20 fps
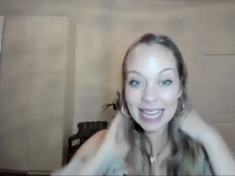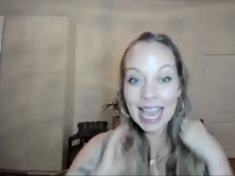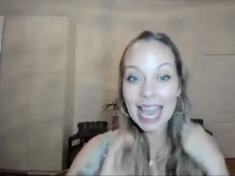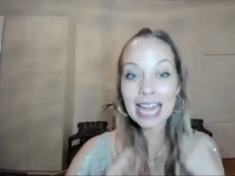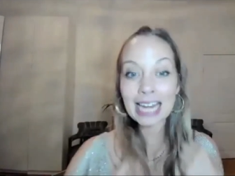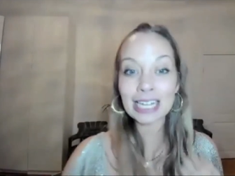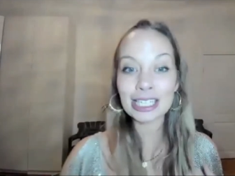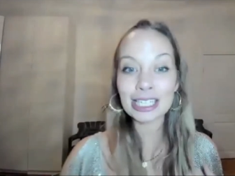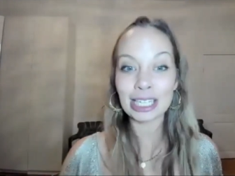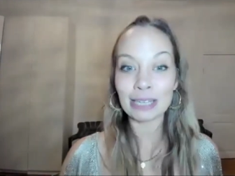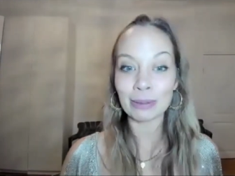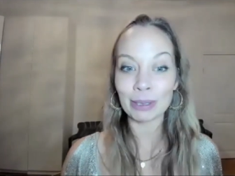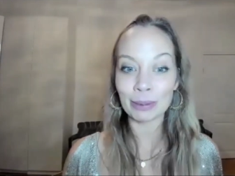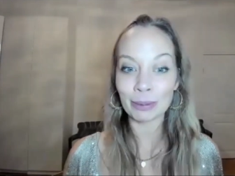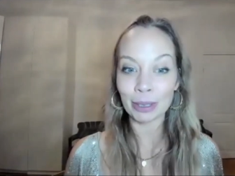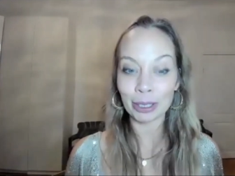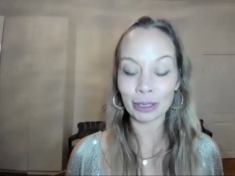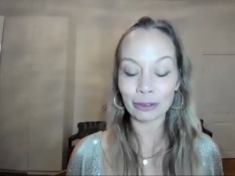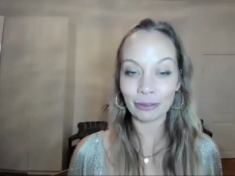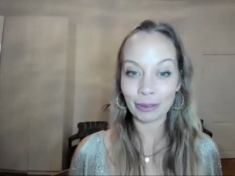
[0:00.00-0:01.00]
energy we
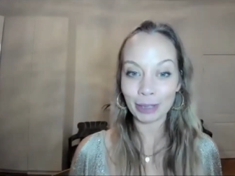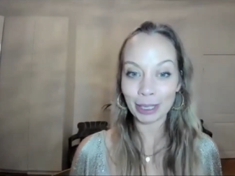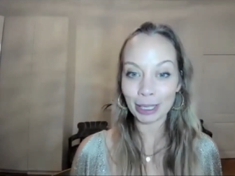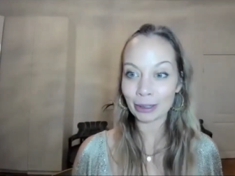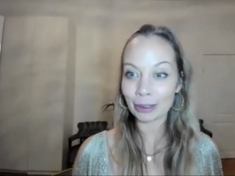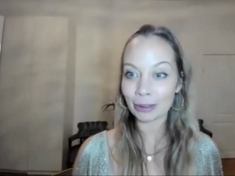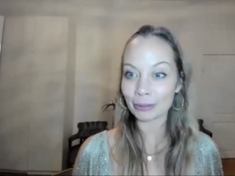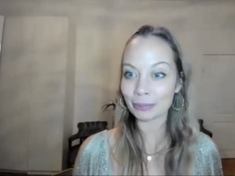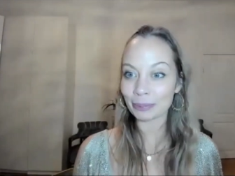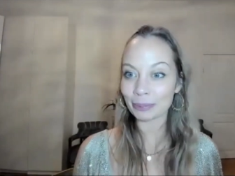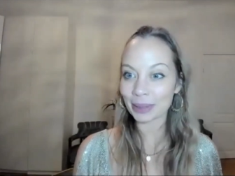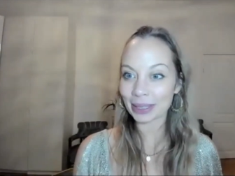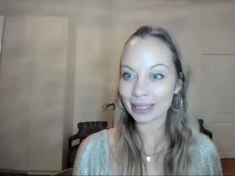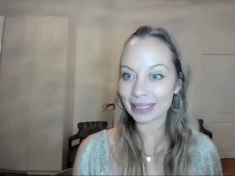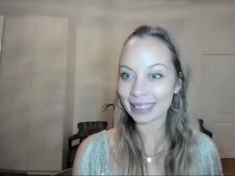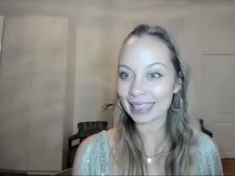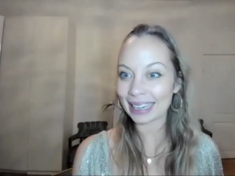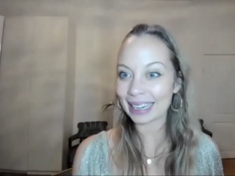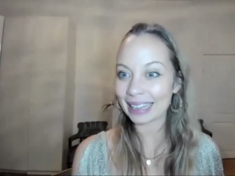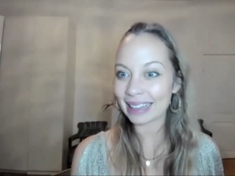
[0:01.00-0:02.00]
want to feel.
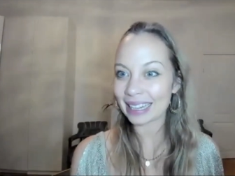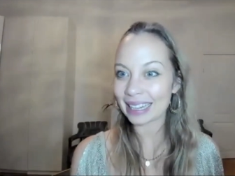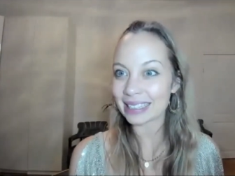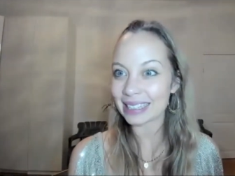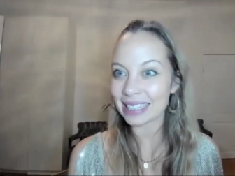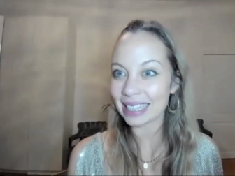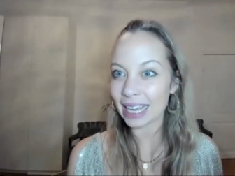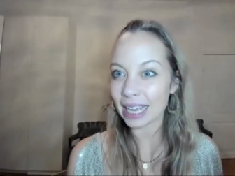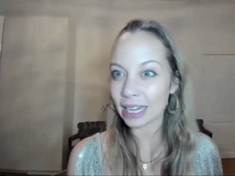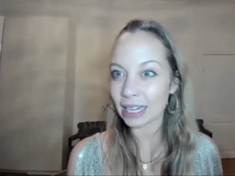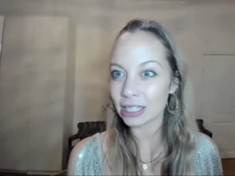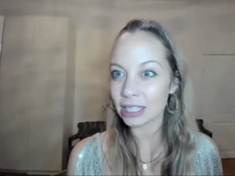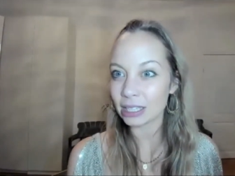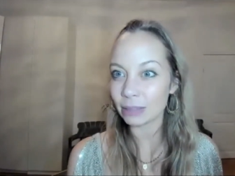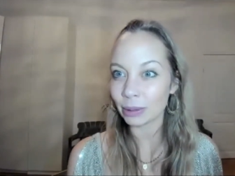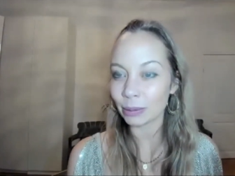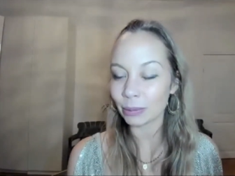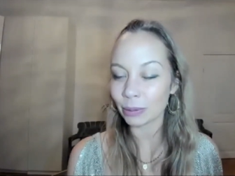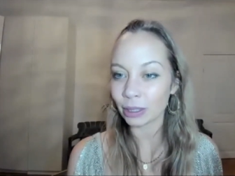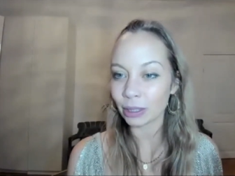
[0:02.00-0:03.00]
Yeah, that's the energy
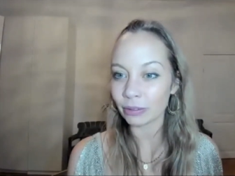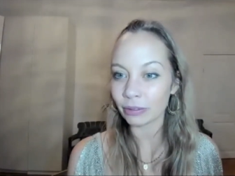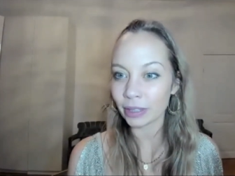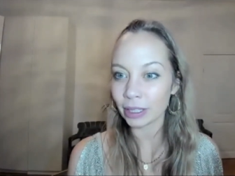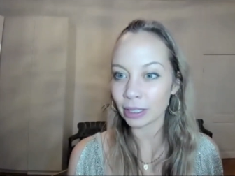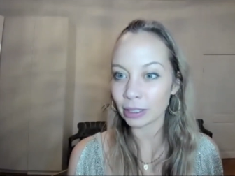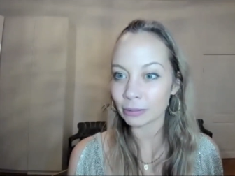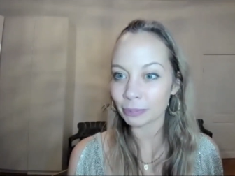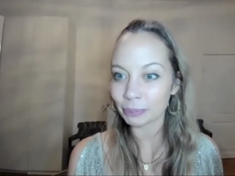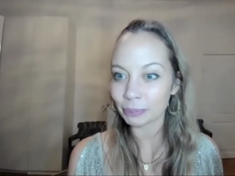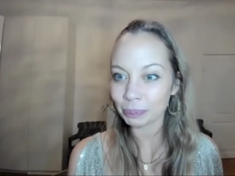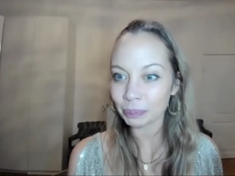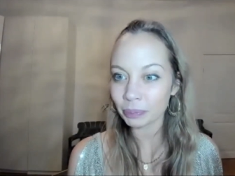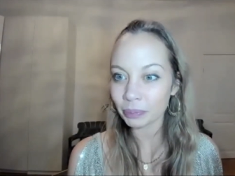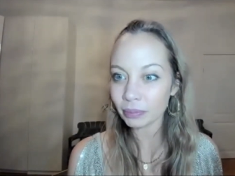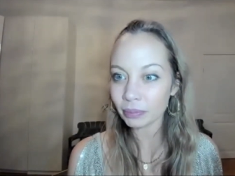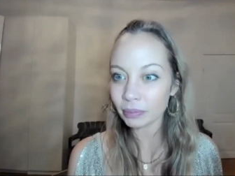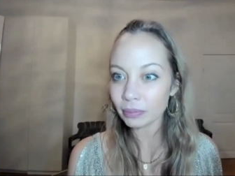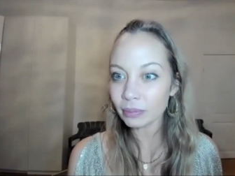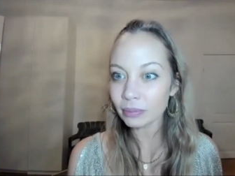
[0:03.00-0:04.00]
we want to feel.
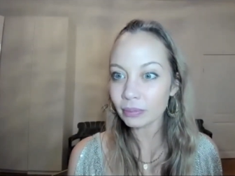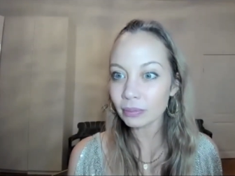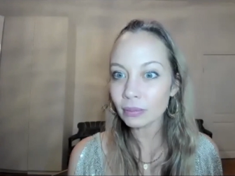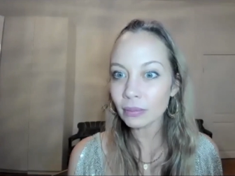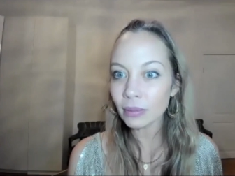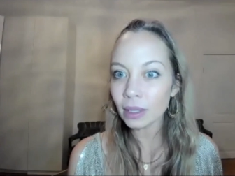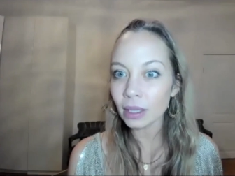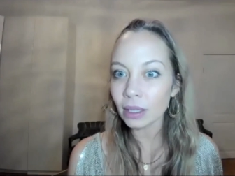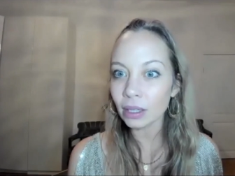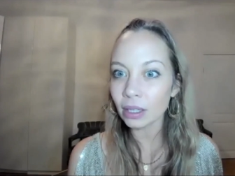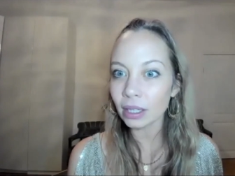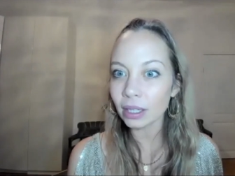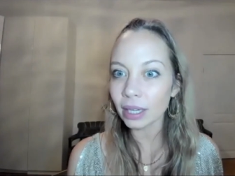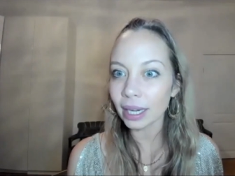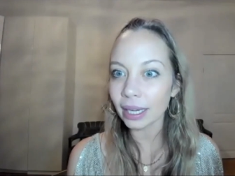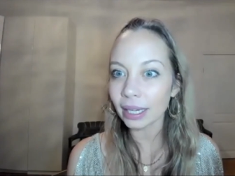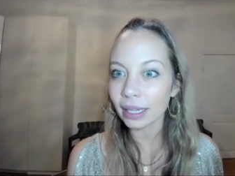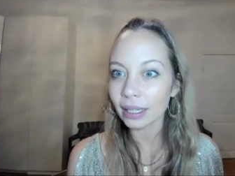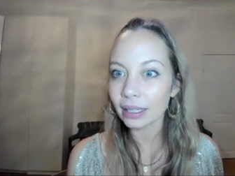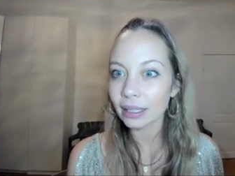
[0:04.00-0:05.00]
All
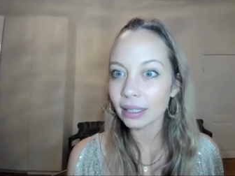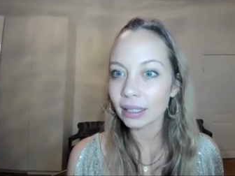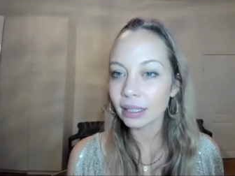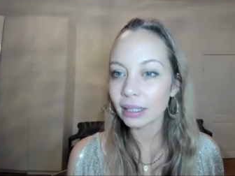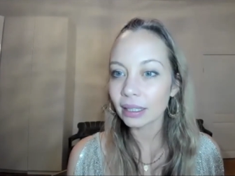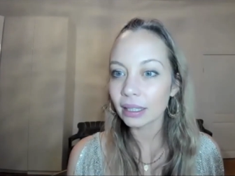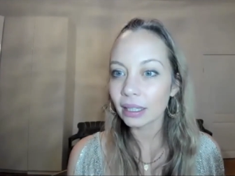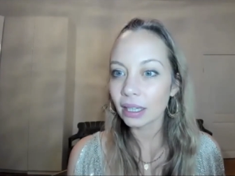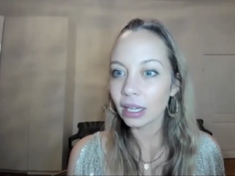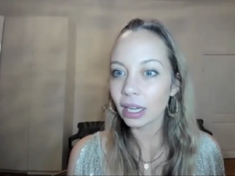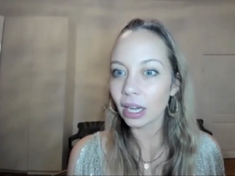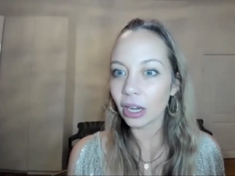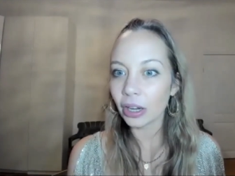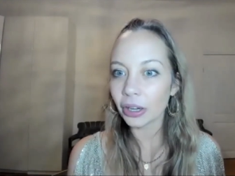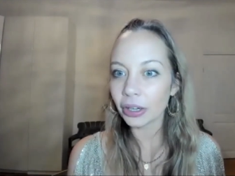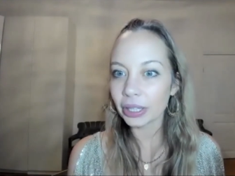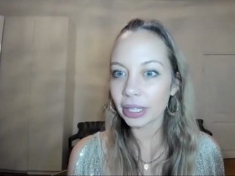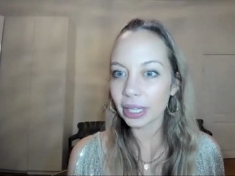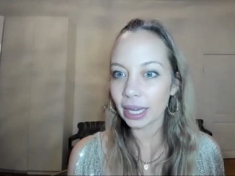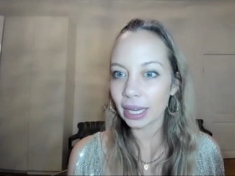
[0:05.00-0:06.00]

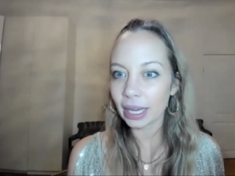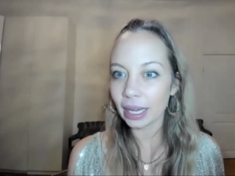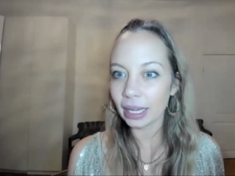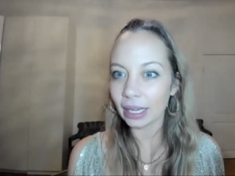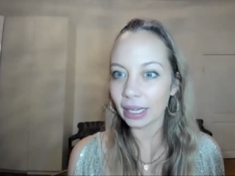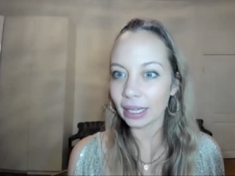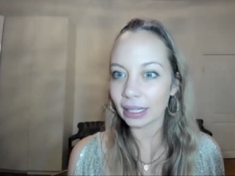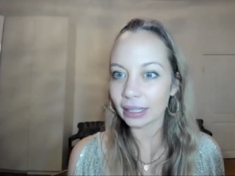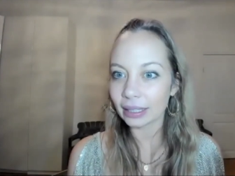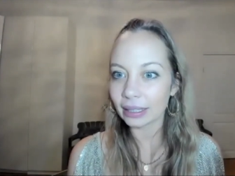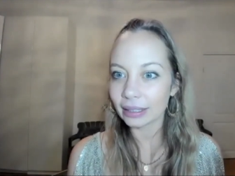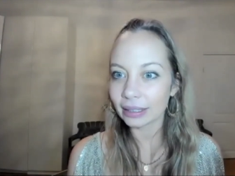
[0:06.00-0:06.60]
right. Okay.